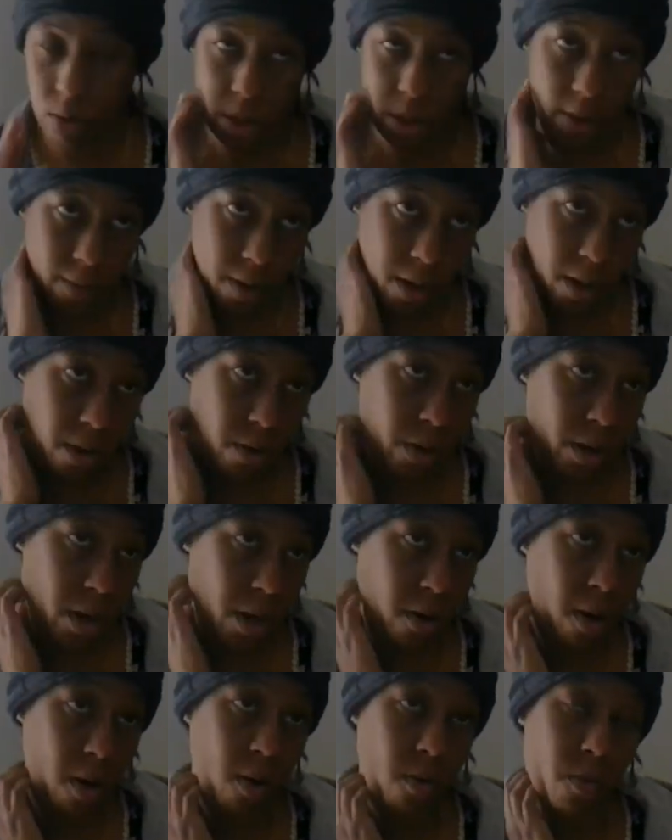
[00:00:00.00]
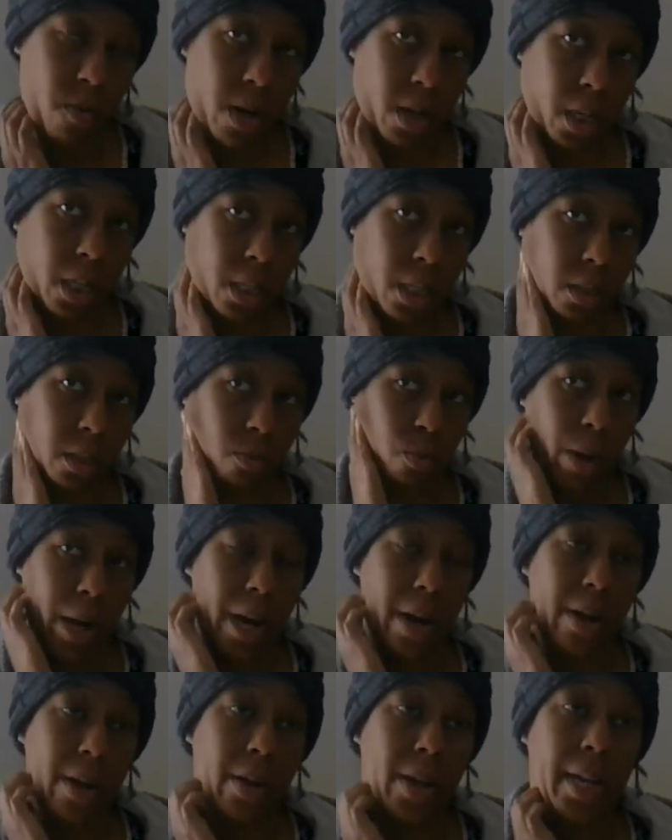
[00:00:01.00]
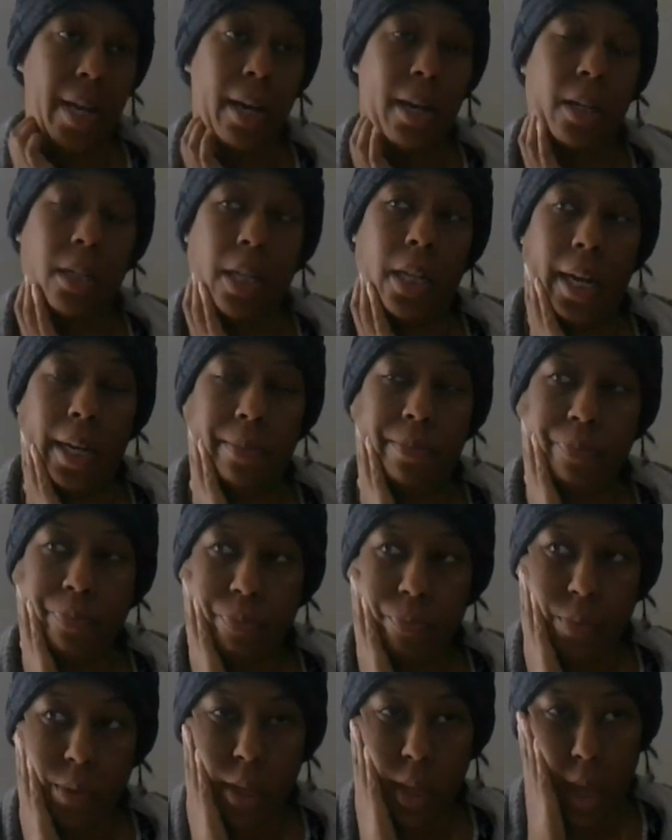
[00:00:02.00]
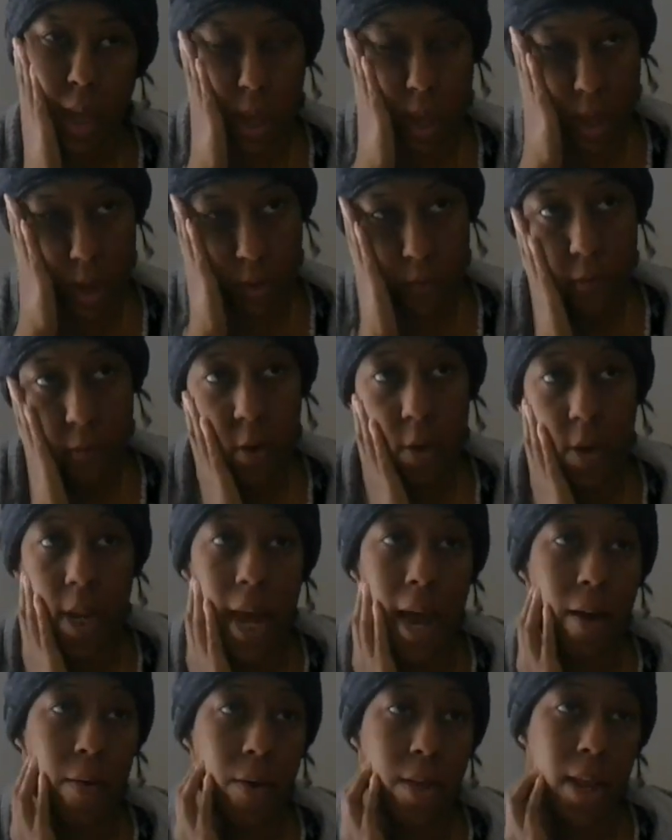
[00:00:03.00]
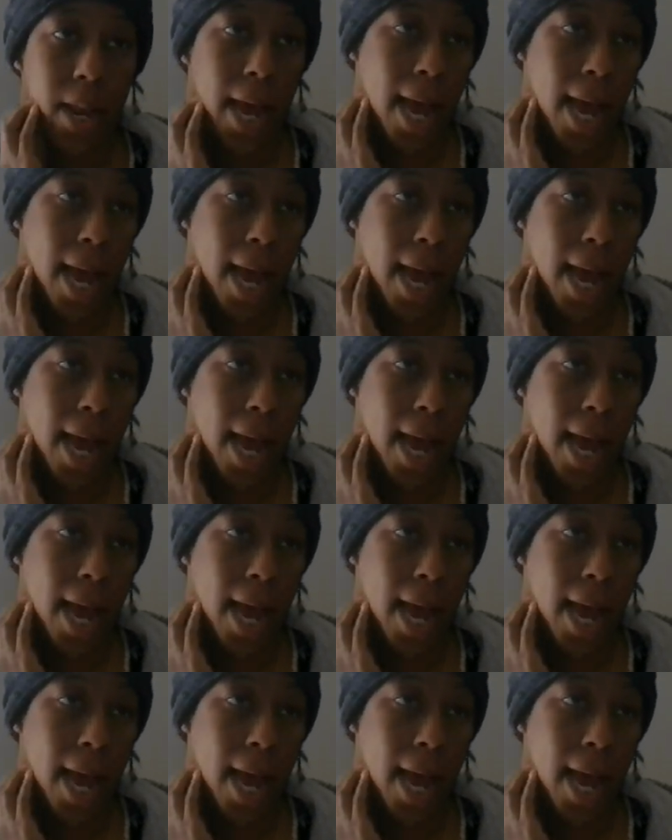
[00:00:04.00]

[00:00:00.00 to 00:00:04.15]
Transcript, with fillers: even if you did your own work, it's rare you get out on time. Like if you get out within an